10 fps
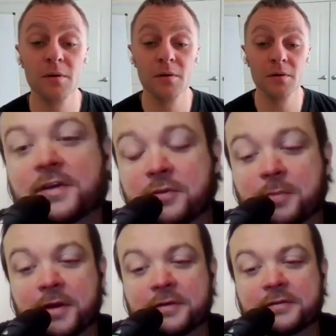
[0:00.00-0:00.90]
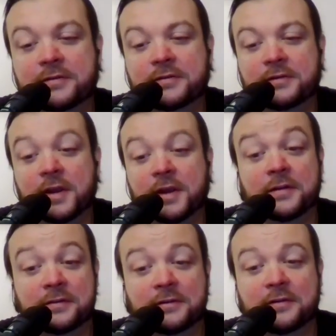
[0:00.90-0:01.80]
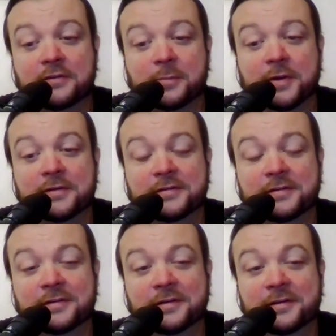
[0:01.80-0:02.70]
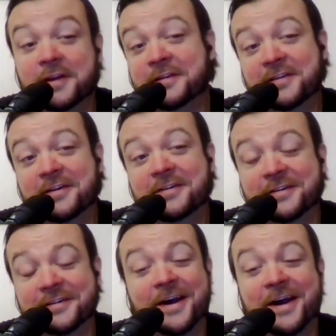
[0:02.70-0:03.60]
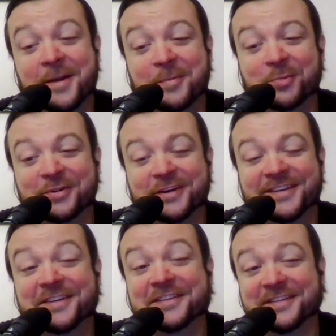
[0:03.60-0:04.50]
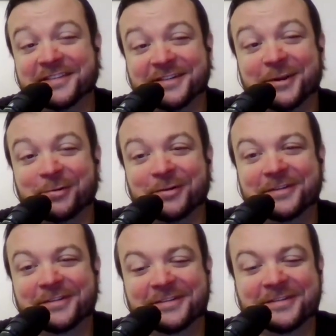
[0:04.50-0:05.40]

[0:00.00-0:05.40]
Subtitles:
if he is the best and he says he's the best, then it's technically not hyperbole because it is literal.